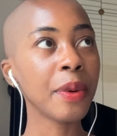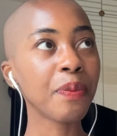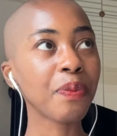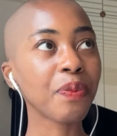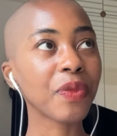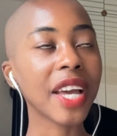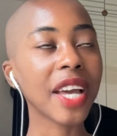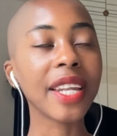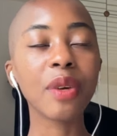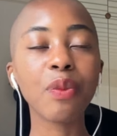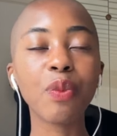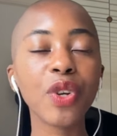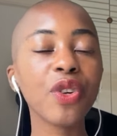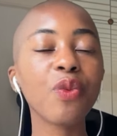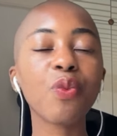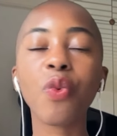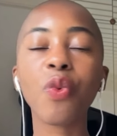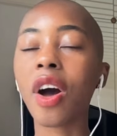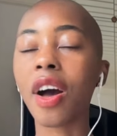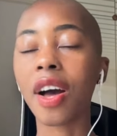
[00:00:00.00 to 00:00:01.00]
and it
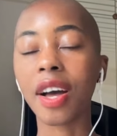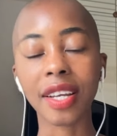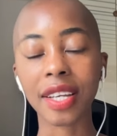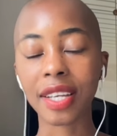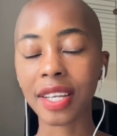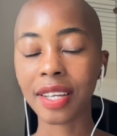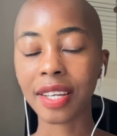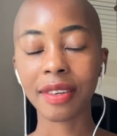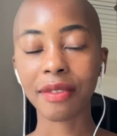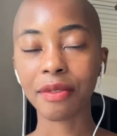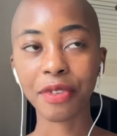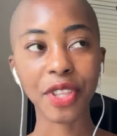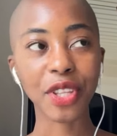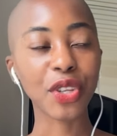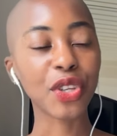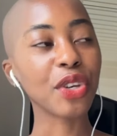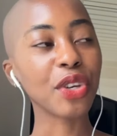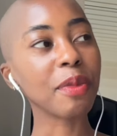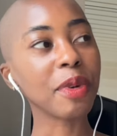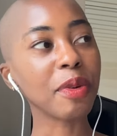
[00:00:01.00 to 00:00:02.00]
wouldn't work for the
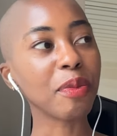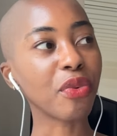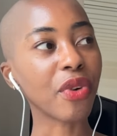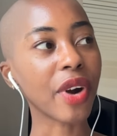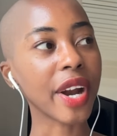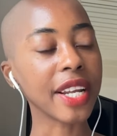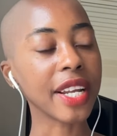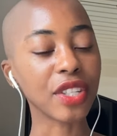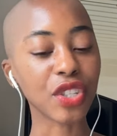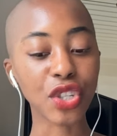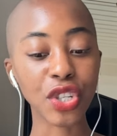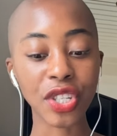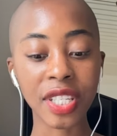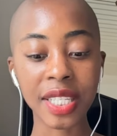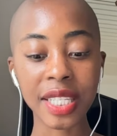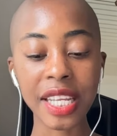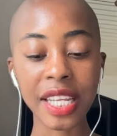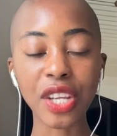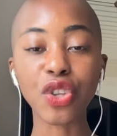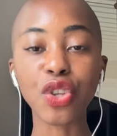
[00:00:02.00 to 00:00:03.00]
human brain to
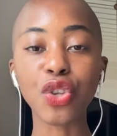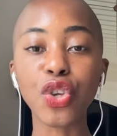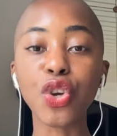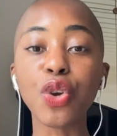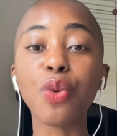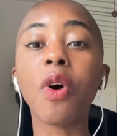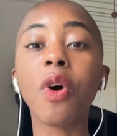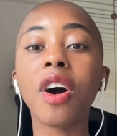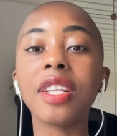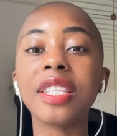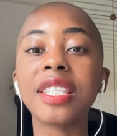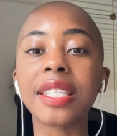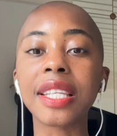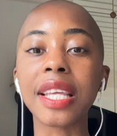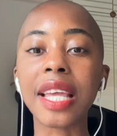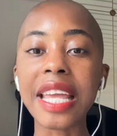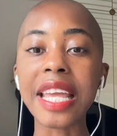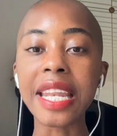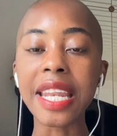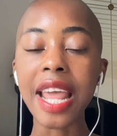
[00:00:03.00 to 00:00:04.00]
see nuance
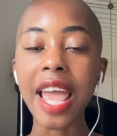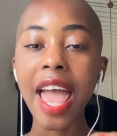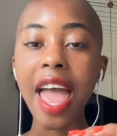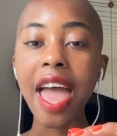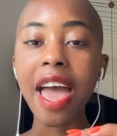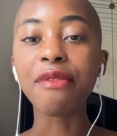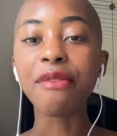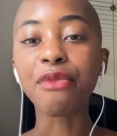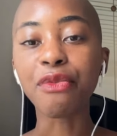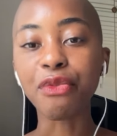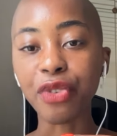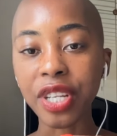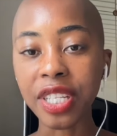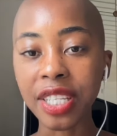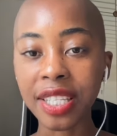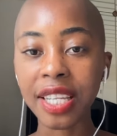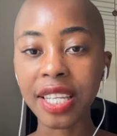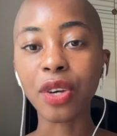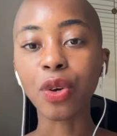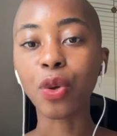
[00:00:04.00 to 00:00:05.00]
in every
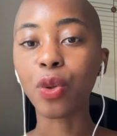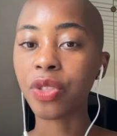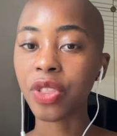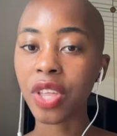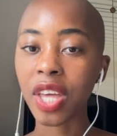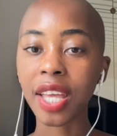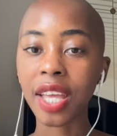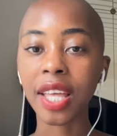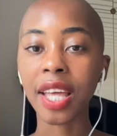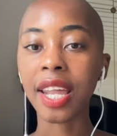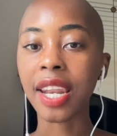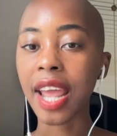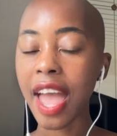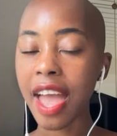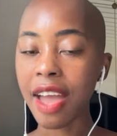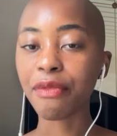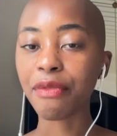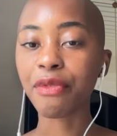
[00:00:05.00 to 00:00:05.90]
single thing at every